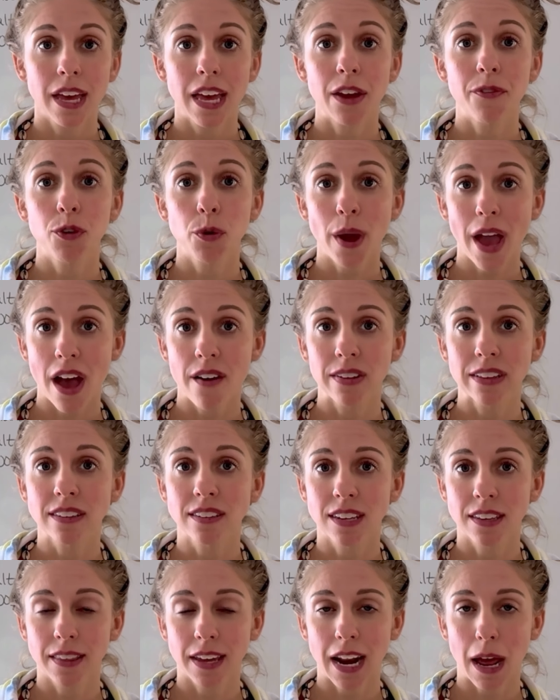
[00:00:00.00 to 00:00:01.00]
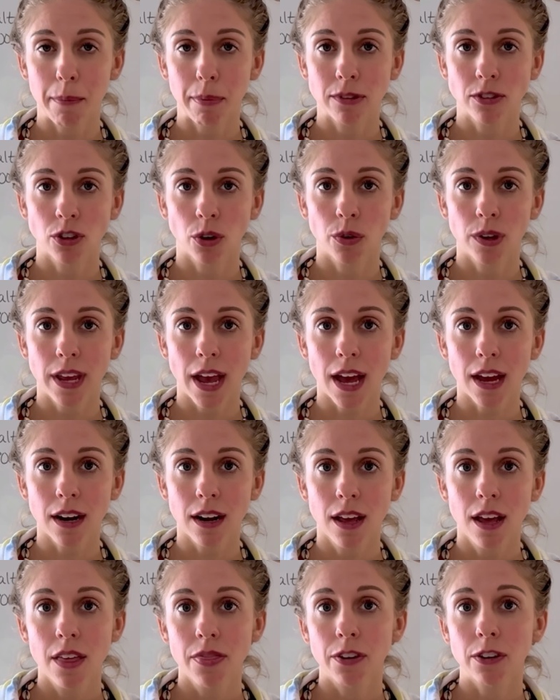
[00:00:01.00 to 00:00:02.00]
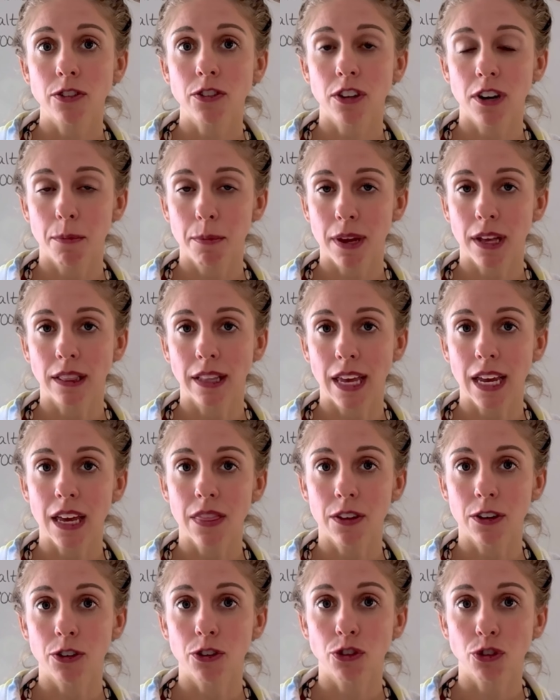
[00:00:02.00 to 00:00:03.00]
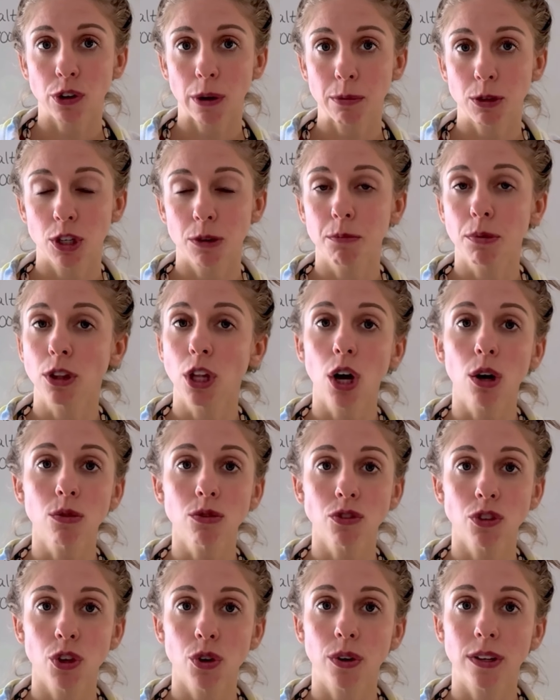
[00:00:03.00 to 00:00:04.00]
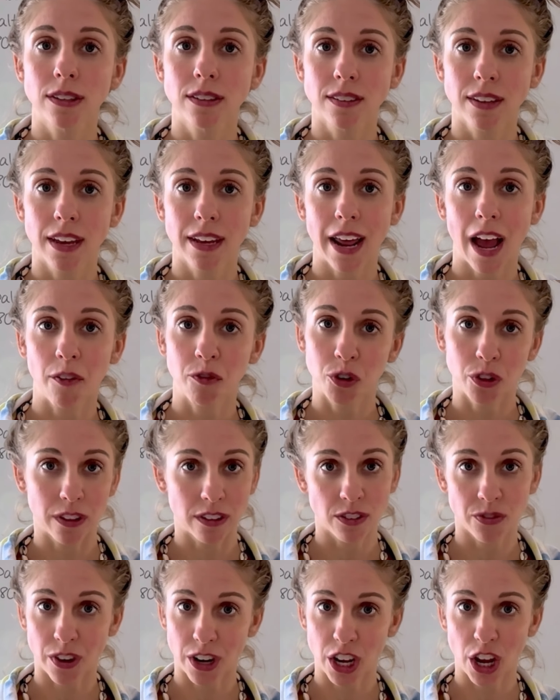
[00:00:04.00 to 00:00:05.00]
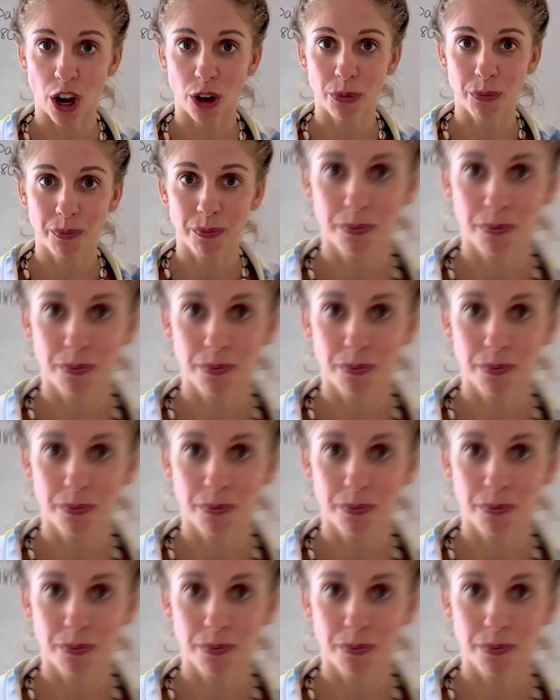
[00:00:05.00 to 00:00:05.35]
If you haven't seen that episode yet, there's going to be a link in the description below so you can see it after this video.